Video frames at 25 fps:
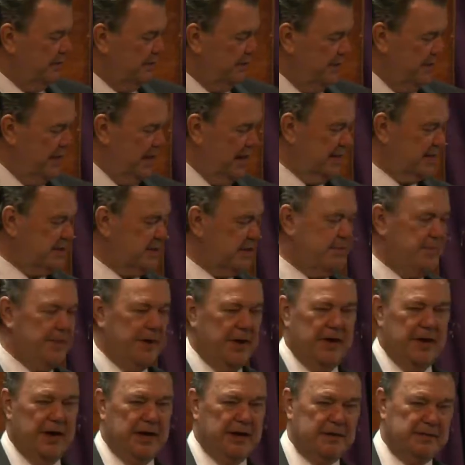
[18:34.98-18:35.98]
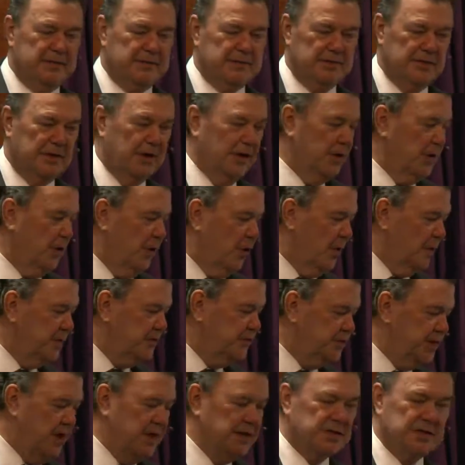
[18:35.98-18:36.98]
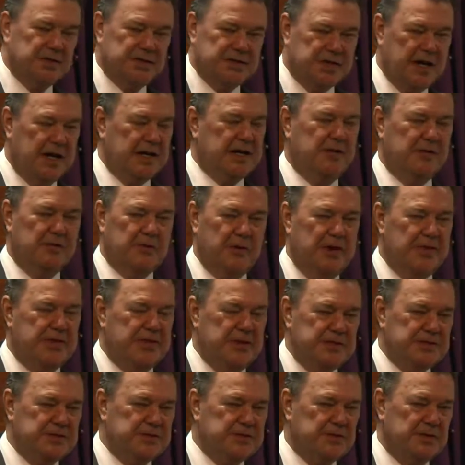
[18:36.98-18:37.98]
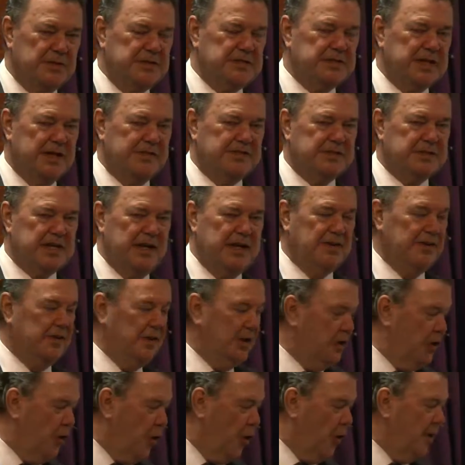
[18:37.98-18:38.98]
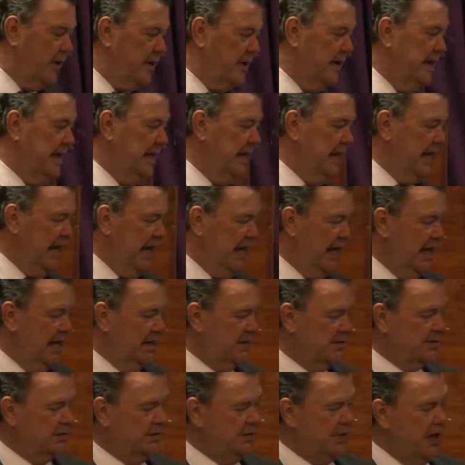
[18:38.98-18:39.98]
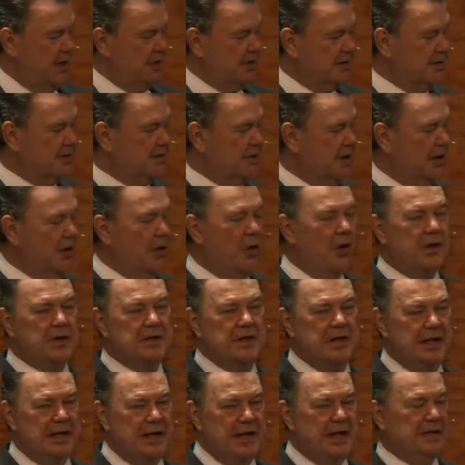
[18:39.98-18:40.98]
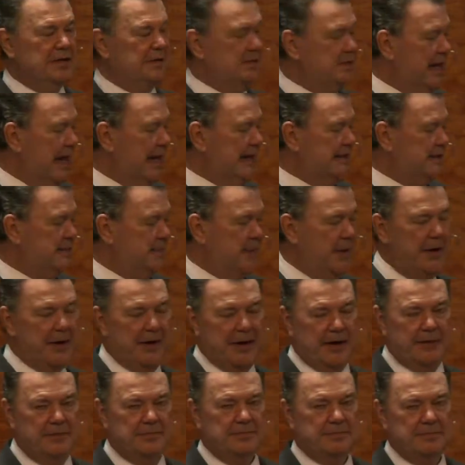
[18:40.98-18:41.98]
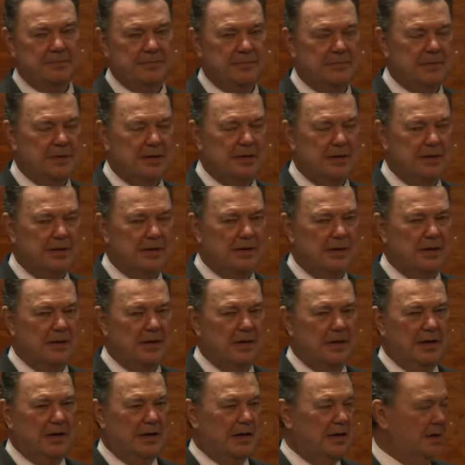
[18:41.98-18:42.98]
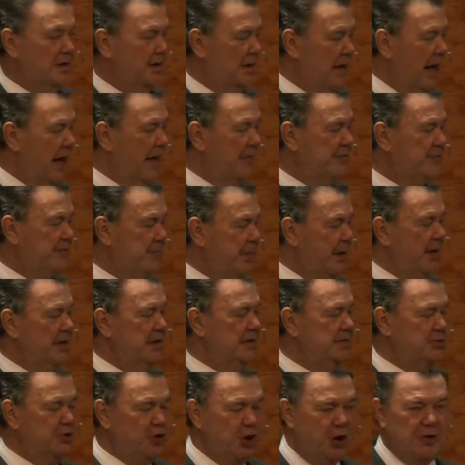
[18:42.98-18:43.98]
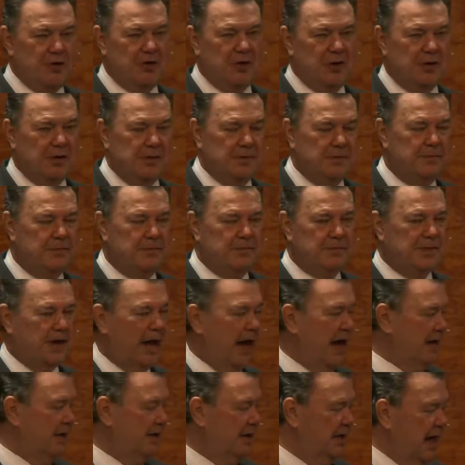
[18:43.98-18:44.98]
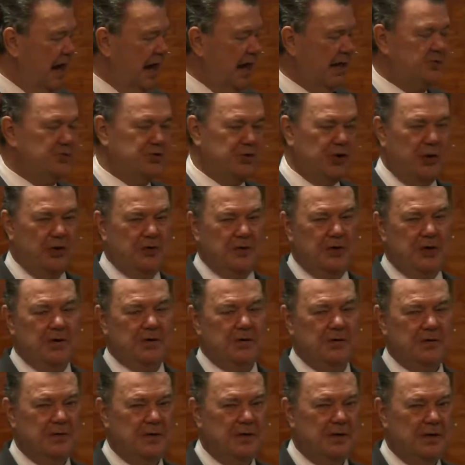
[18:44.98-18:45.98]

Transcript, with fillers: This Spirit, the Lord Jesus, 2 Corinthians 3.17, the Lord is, Jesus, the Lord is that Spirit. Not Spirit Junior, not God Junior,